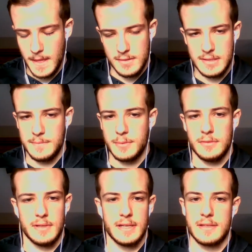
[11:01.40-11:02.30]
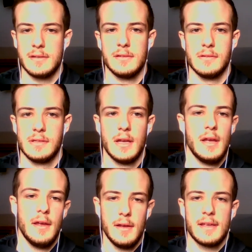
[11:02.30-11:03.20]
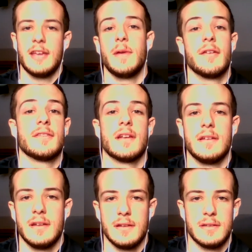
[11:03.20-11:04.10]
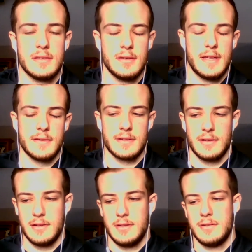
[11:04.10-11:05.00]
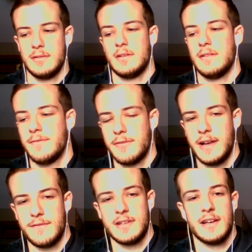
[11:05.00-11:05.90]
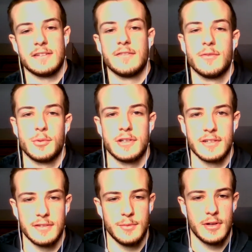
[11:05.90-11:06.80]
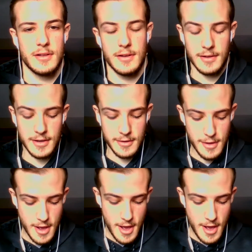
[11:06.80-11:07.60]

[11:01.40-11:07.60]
Simple, nice to use. Gave me everything I needed, so that was good. Free advertising for Project Libre, there you go.